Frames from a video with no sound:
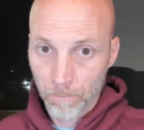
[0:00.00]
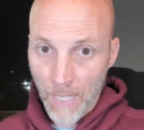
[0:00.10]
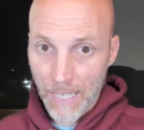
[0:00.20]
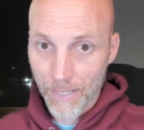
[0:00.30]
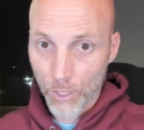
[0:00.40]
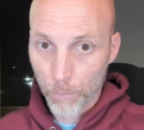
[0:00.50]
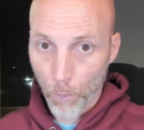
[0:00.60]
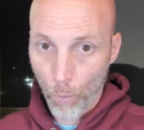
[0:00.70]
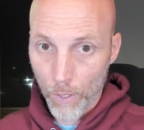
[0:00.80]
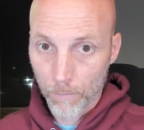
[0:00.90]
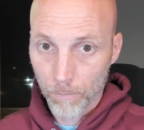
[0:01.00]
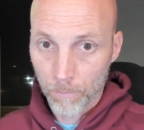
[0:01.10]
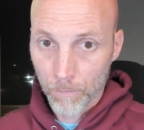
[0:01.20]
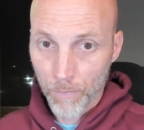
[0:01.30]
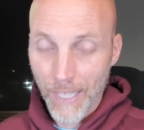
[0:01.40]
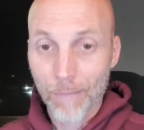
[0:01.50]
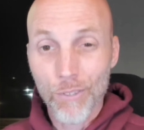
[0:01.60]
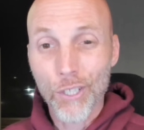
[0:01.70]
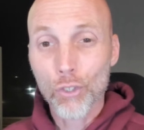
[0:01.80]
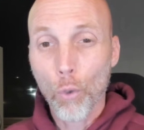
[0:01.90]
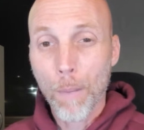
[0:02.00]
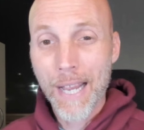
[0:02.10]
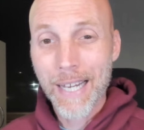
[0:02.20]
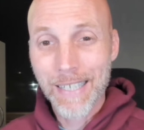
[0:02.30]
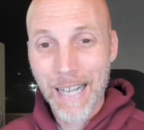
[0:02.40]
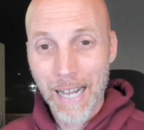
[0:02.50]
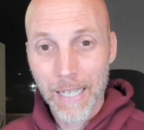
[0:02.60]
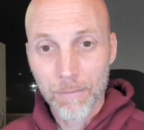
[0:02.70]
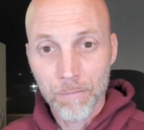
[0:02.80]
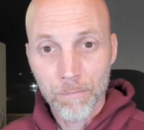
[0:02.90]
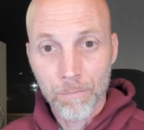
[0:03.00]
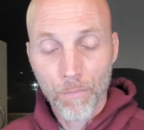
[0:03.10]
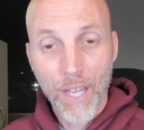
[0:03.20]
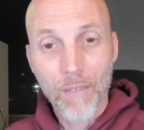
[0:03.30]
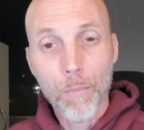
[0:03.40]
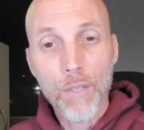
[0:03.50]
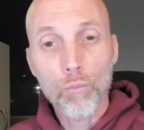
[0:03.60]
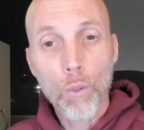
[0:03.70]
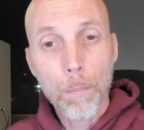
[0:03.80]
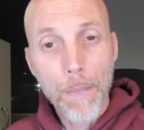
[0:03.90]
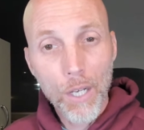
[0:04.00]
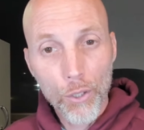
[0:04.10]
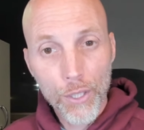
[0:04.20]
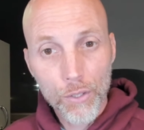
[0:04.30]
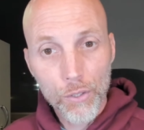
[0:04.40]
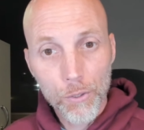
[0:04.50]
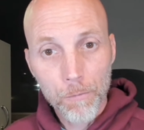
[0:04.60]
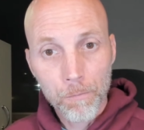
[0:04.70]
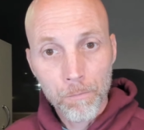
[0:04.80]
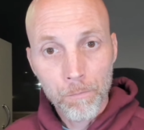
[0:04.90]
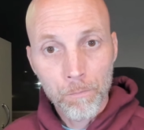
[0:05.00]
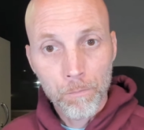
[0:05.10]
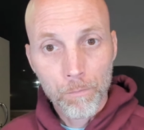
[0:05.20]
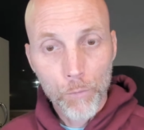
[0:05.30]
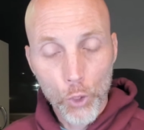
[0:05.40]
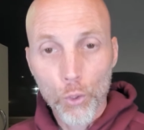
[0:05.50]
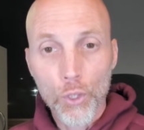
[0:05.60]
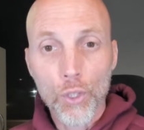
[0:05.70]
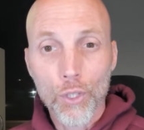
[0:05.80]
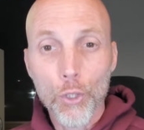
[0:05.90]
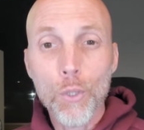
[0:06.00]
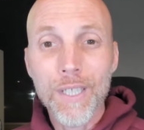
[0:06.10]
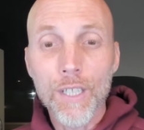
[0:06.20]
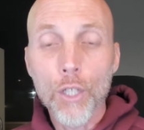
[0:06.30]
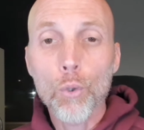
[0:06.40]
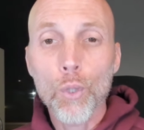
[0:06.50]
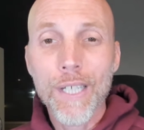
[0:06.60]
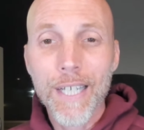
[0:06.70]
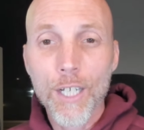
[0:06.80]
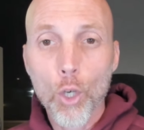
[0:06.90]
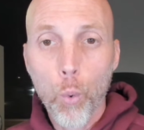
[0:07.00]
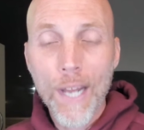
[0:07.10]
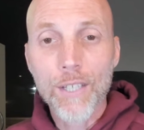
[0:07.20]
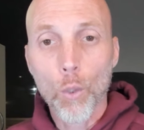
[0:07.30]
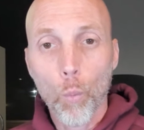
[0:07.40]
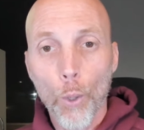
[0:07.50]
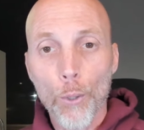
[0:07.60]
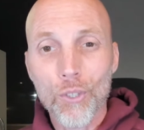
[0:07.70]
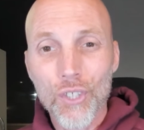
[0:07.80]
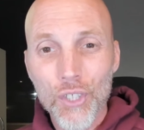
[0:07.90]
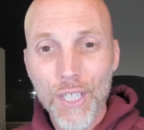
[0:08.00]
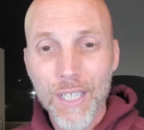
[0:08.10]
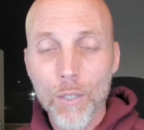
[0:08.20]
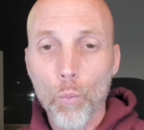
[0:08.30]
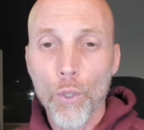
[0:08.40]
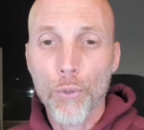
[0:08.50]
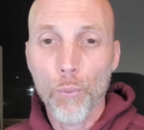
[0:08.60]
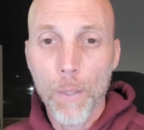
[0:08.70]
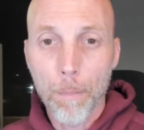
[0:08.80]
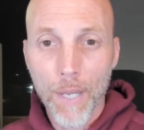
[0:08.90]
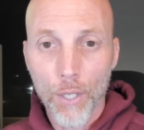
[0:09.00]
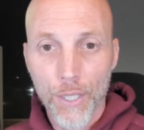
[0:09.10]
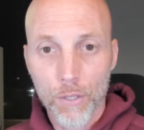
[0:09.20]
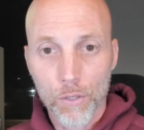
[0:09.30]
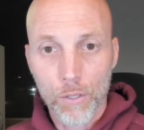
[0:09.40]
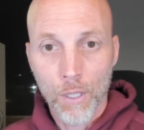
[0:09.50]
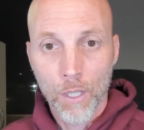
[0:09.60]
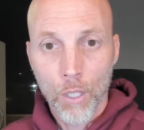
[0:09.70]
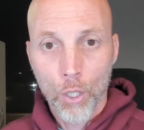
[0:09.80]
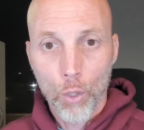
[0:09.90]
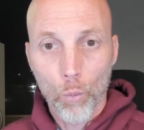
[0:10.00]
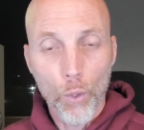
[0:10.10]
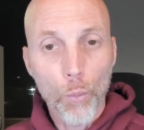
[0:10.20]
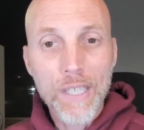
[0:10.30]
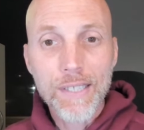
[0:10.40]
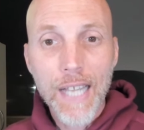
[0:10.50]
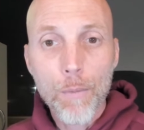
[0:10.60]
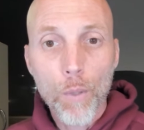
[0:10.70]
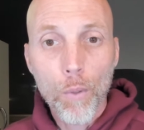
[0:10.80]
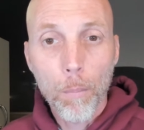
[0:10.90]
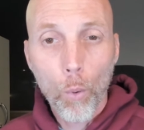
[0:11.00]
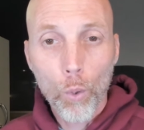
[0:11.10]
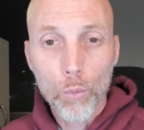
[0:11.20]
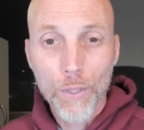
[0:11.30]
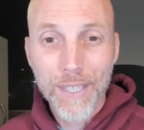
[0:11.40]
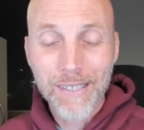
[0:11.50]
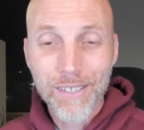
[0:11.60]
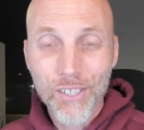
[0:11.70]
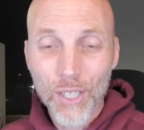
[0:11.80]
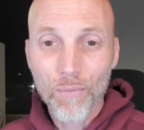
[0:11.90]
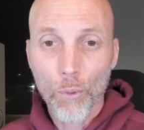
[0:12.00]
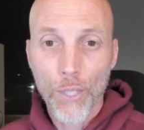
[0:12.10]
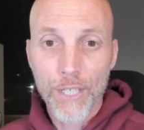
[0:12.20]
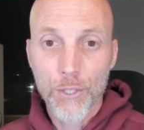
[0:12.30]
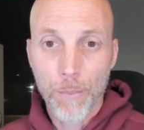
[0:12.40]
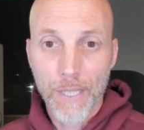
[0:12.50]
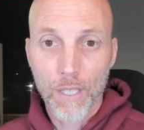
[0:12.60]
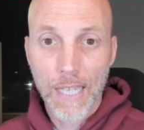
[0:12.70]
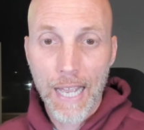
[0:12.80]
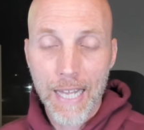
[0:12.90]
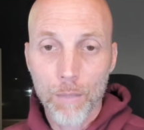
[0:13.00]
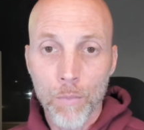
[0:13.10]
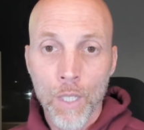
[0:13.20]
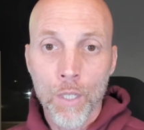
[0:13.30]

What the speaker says: At this point, they have disobeyed God. They have been rebellious. You can literally equate the word sin with rebellious. When we say we were born with a sinful nature because of Adam,